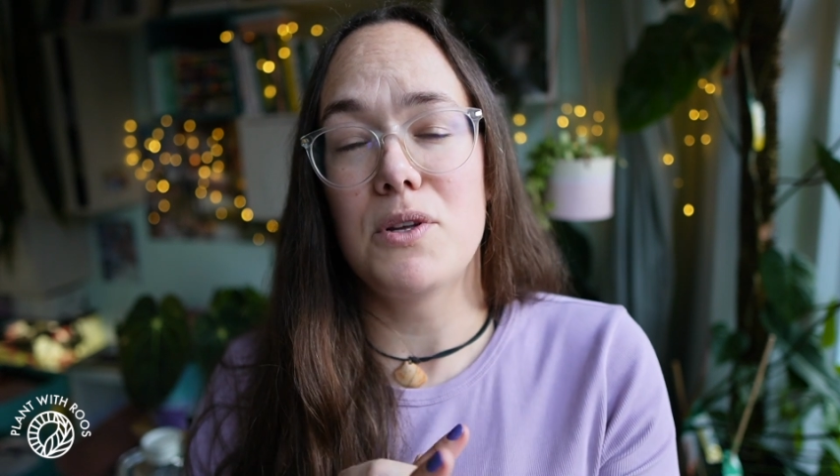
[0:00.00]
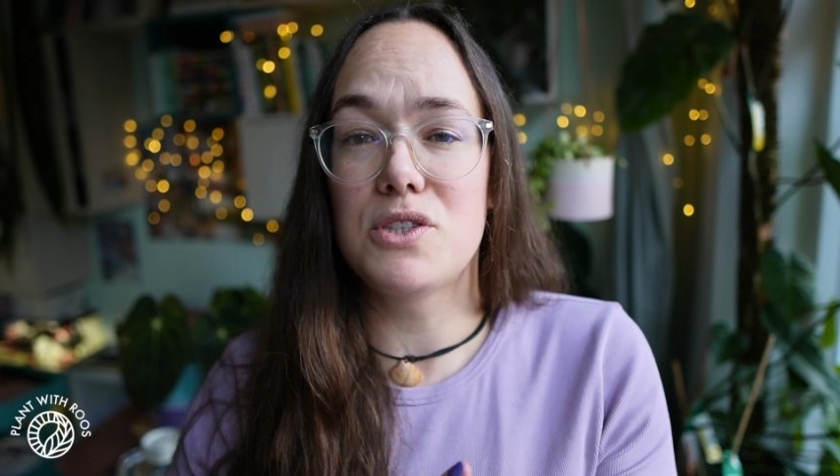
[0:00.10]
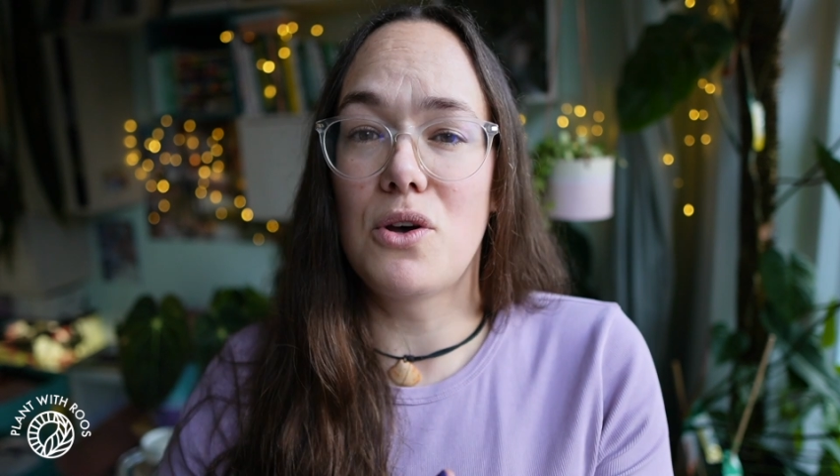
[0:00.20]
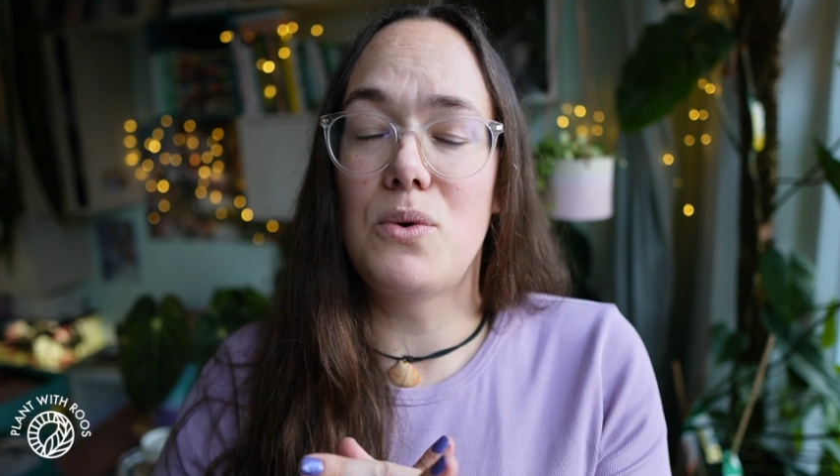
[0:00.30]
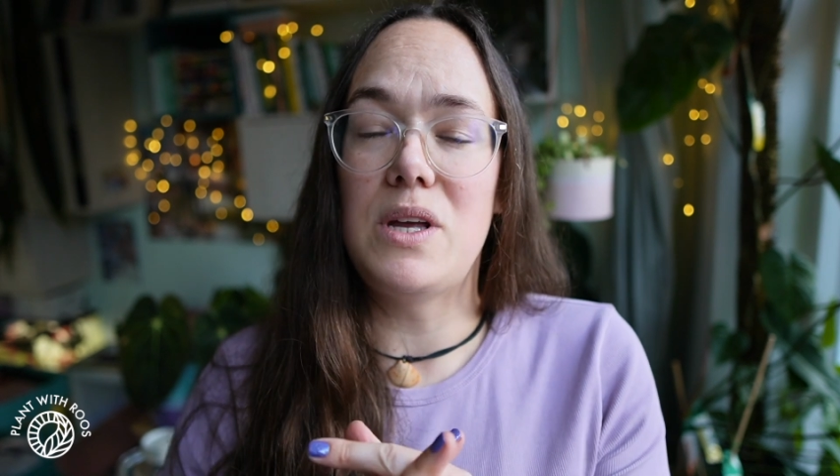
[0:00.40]

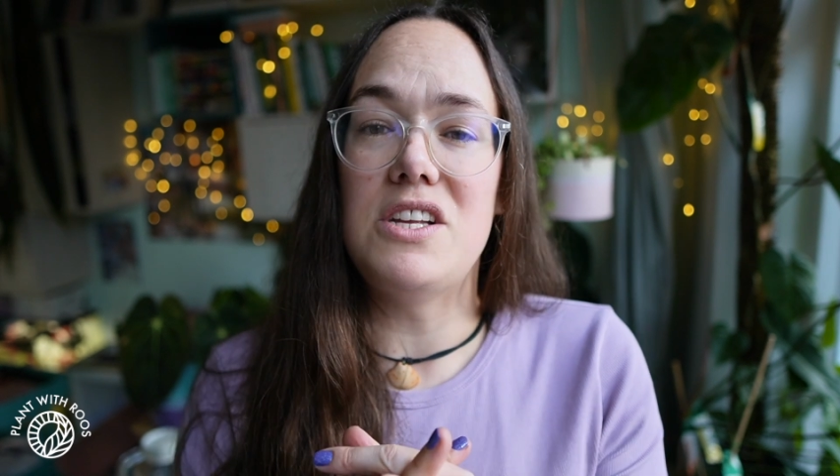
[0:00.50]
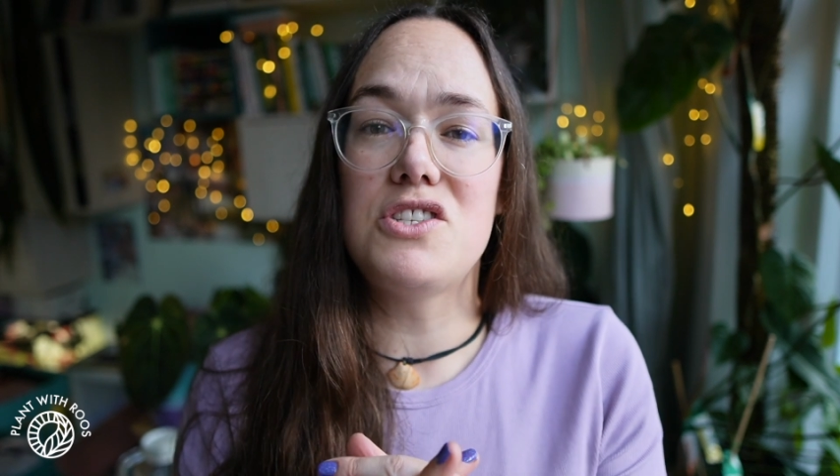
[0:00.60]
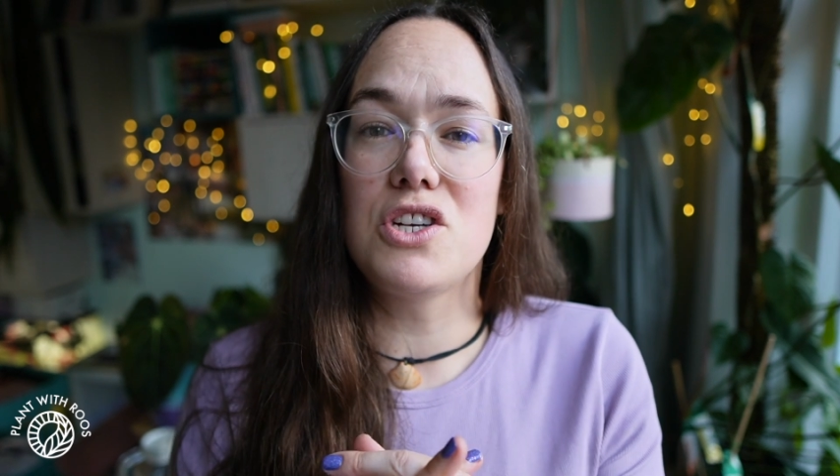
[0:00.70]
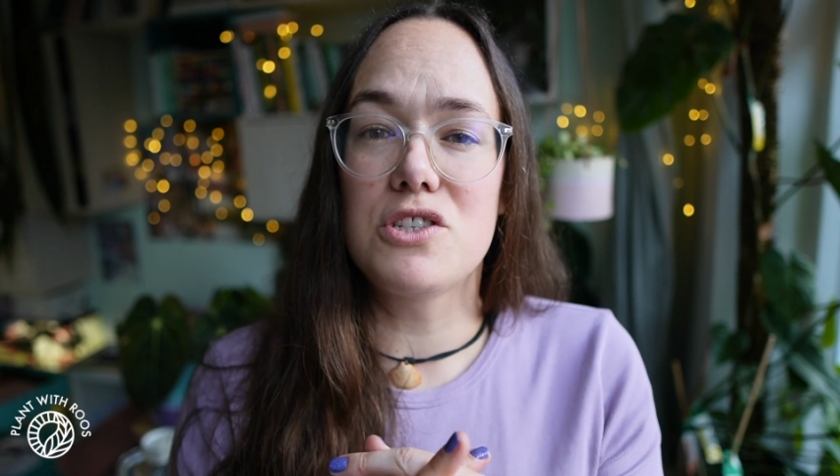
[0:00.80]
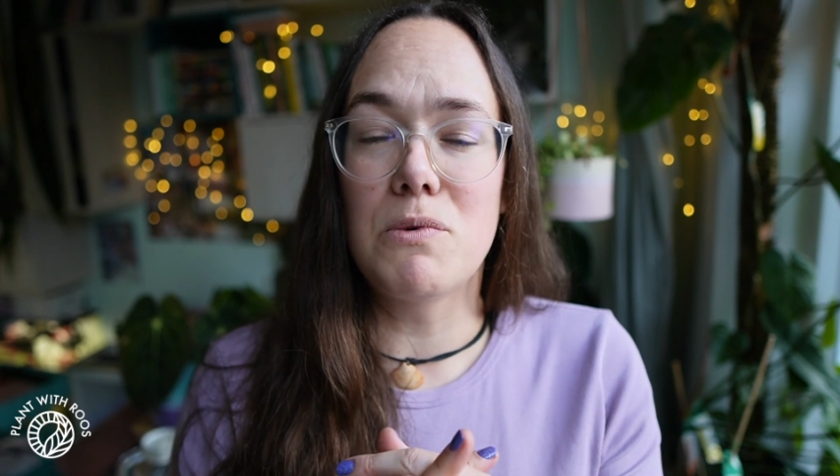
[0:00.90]
So he's
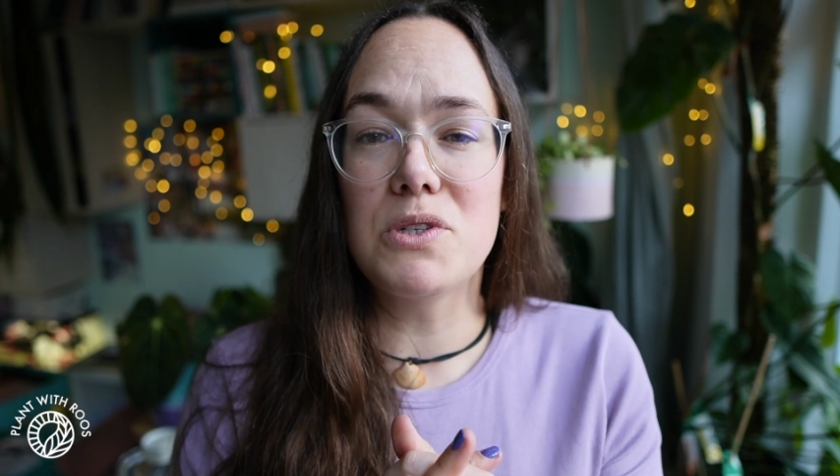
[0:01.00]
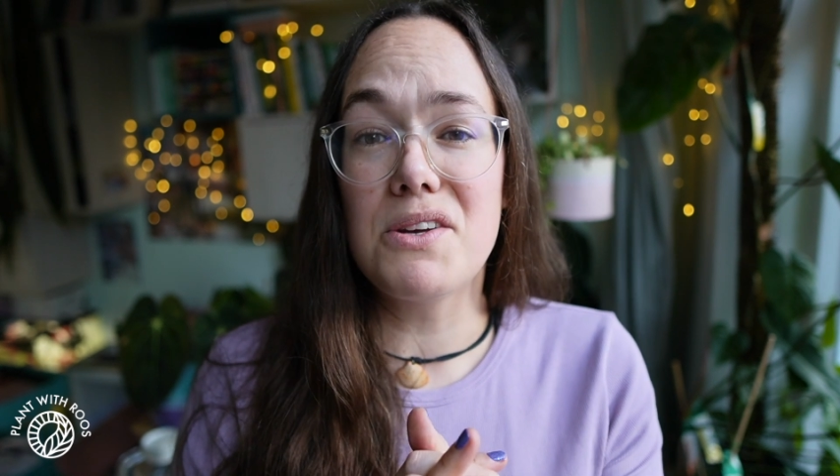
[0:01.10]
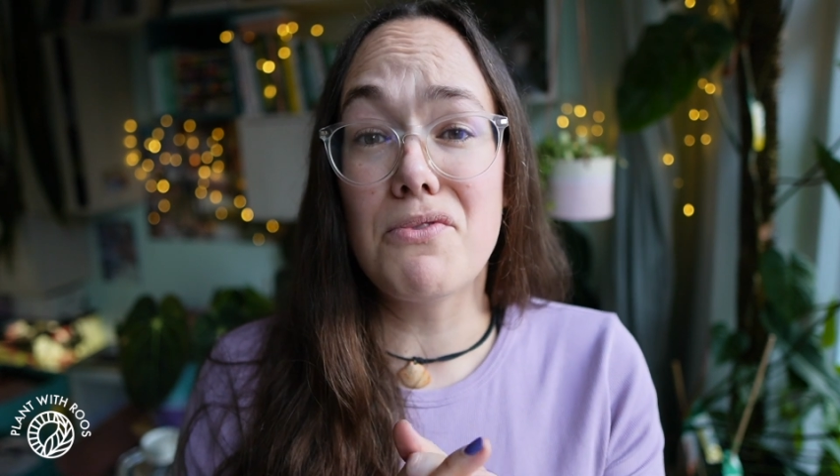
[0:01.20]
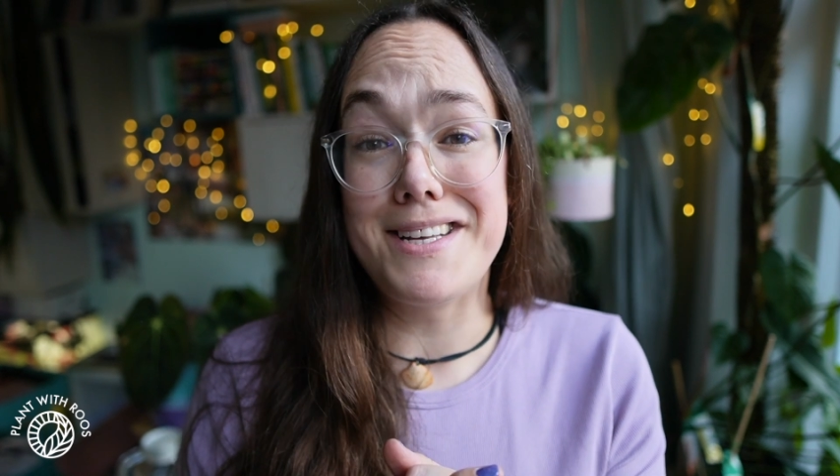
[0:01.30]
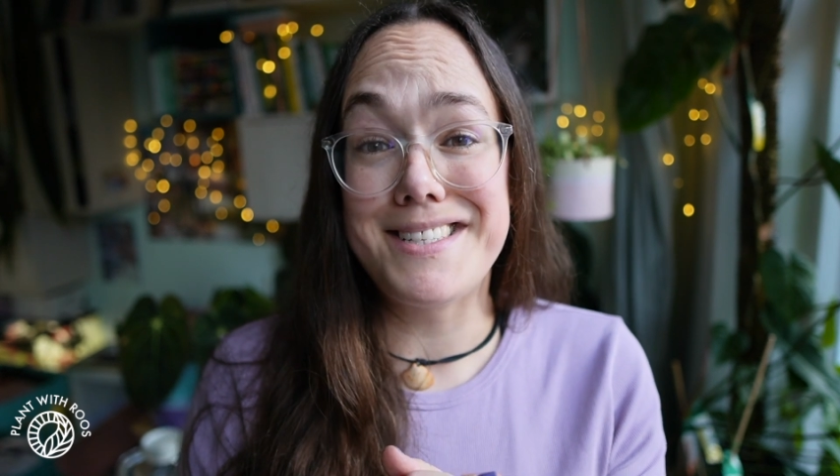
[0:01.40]
just mostly
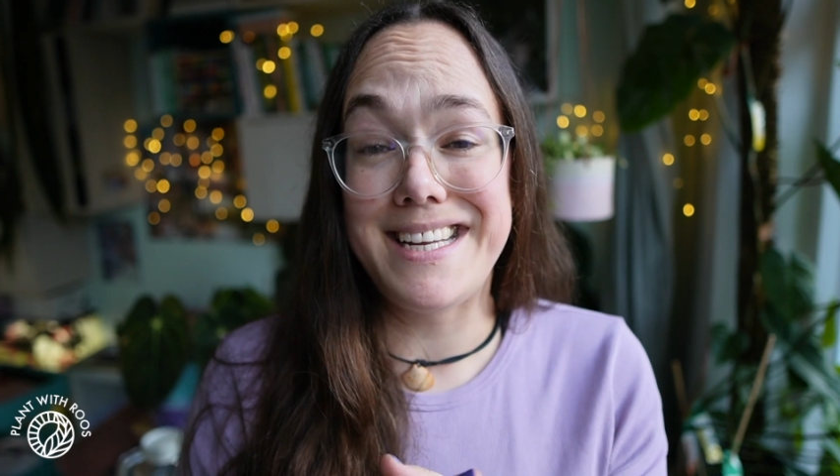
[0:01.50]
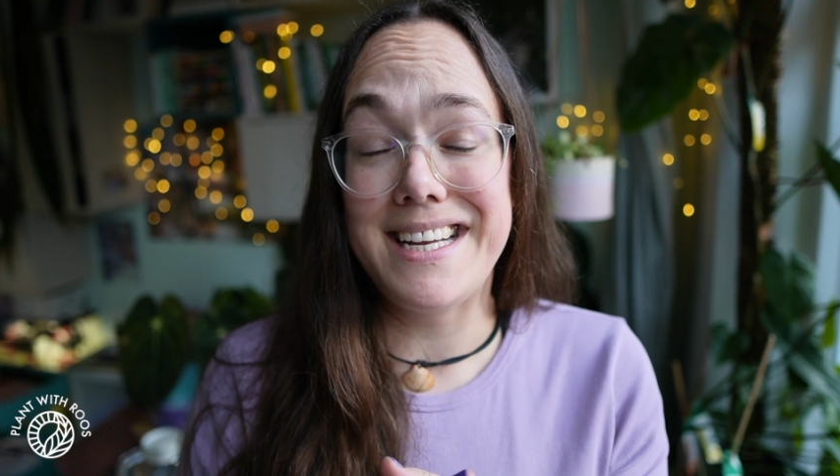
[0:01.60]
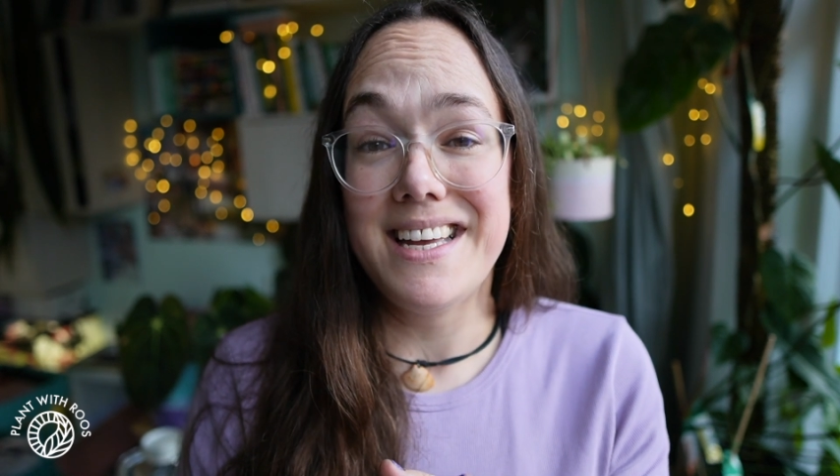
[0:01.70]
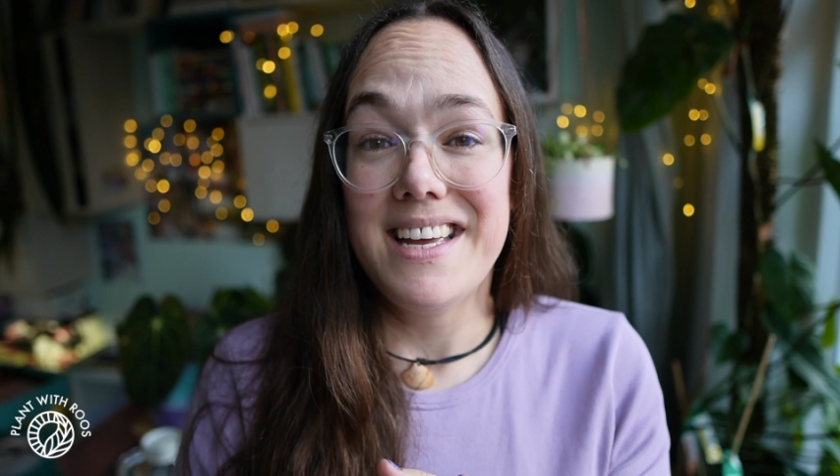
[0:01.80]
resting